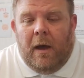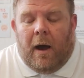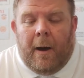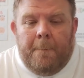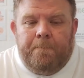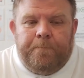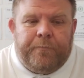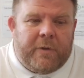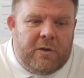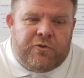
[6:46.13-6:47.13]

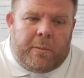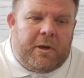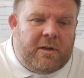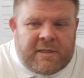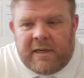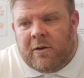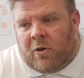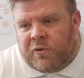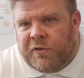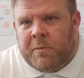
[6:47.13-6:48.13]
Treble 19
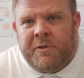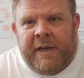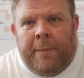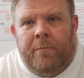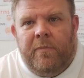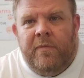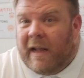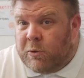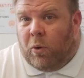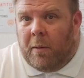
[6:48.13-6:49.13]
across for double 10.
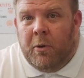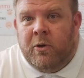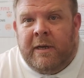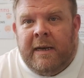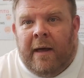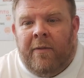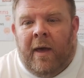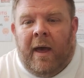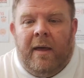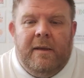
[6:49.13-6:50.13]
That's what I'm looking at
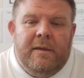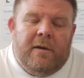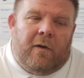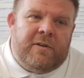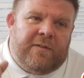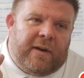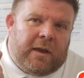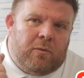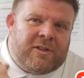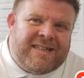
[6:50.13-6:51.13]
there. Obviously, if I
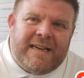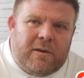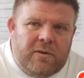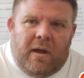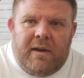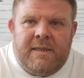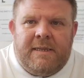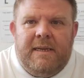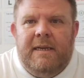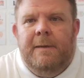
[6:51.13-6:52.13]
go single
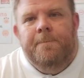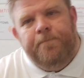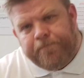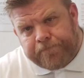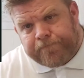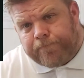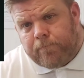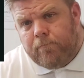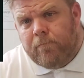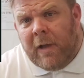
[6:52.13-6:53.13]
19,
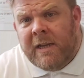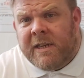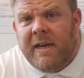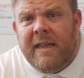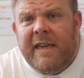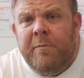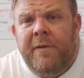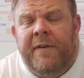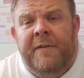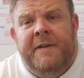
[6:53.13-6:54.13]
it's going to leave me
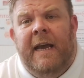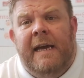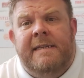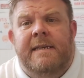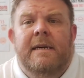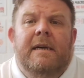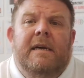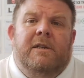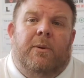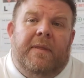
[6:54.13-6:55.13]
58.
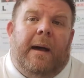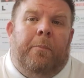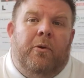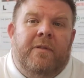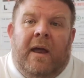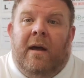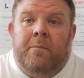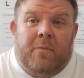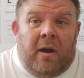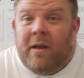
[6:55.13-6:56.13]
So at that point then,
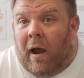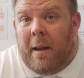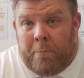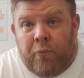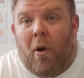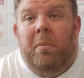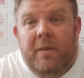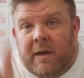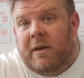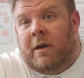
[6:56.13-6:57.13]
I am
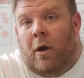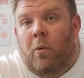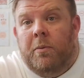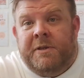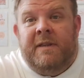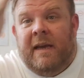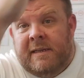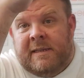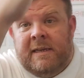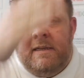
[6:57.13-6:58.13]
probably going to go up to the
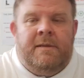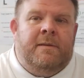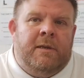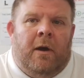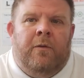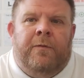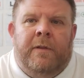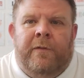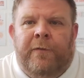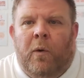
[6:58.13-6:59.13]
18 to go for
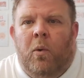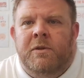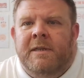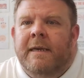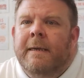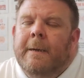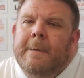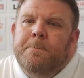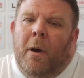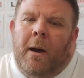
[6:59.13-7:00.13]
the 40.
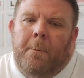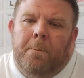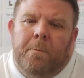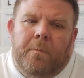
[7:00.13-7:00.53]
For